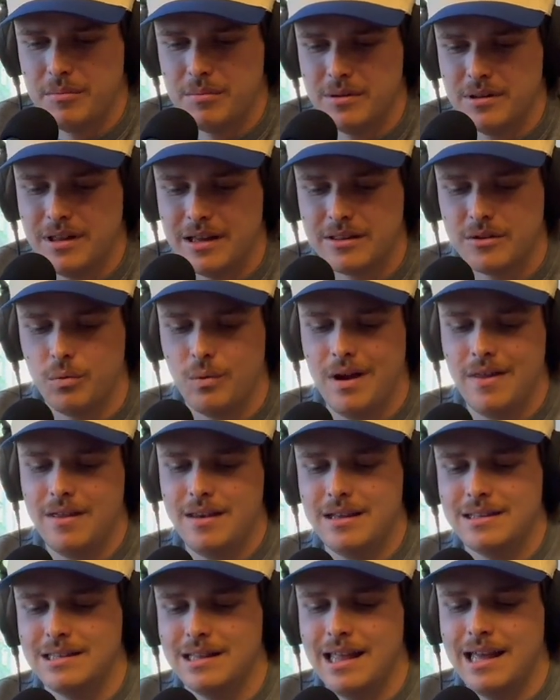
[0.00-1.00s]
But like the way that
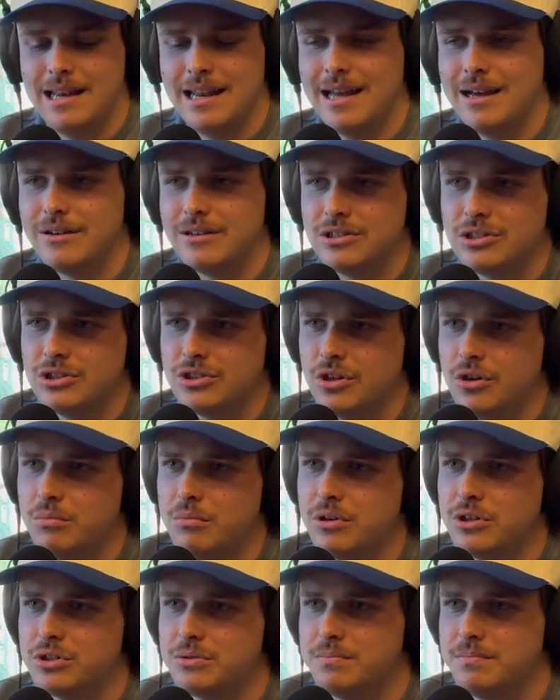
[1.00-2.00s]
it's laid out is so
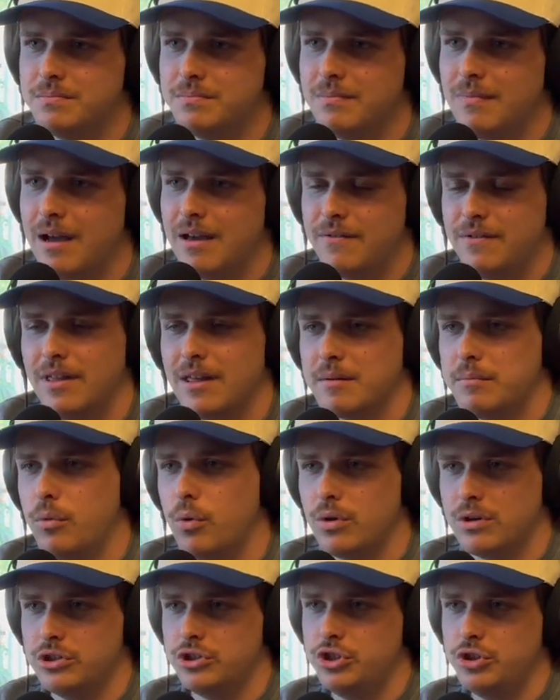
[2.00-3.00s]
much, I feel like,
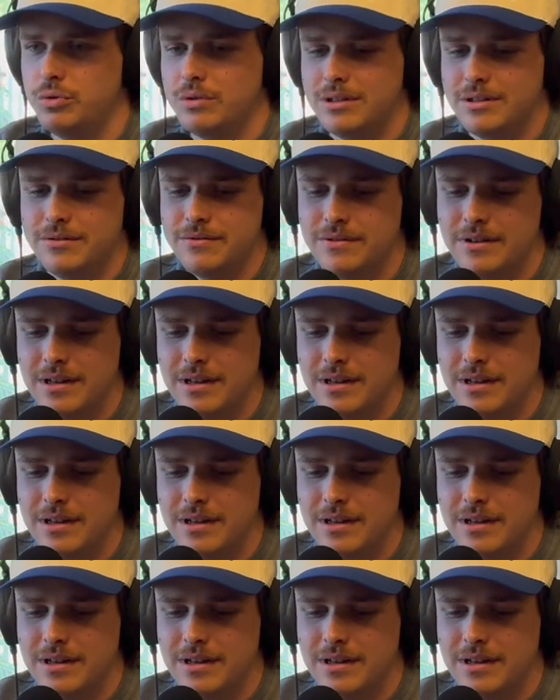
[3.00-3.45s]
more intuitive.